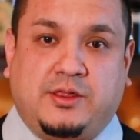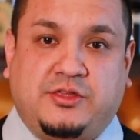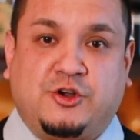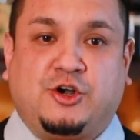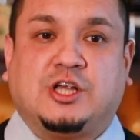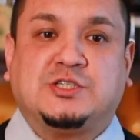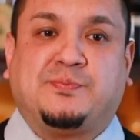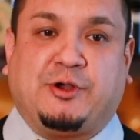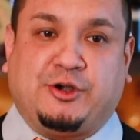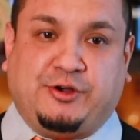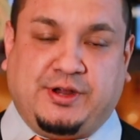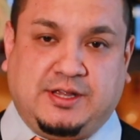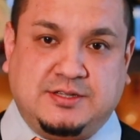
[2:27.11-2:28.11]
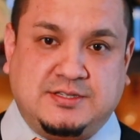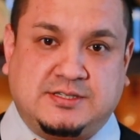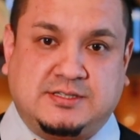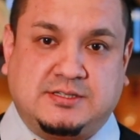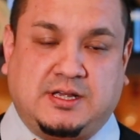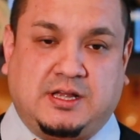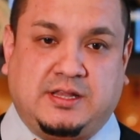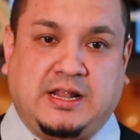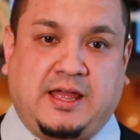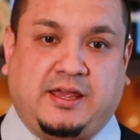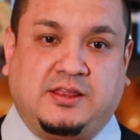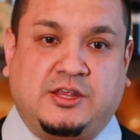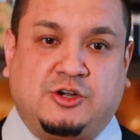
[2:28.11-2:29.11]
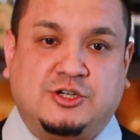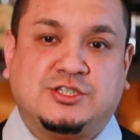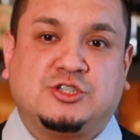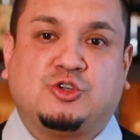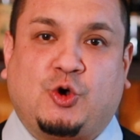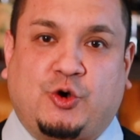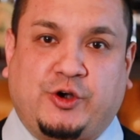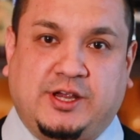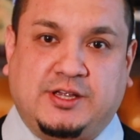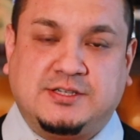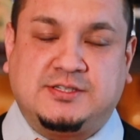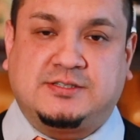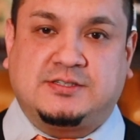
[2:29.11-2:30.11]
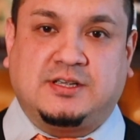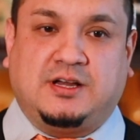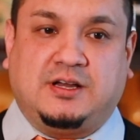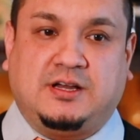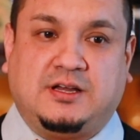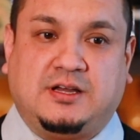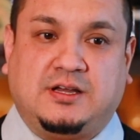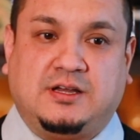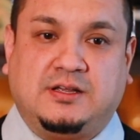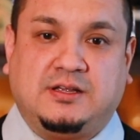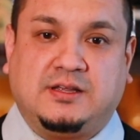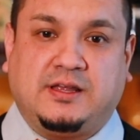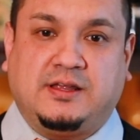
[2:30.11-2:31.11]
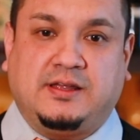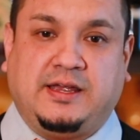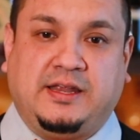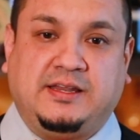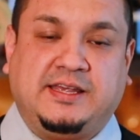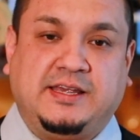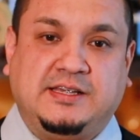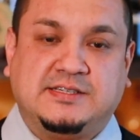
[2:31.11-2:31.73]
their experience, like their stories, in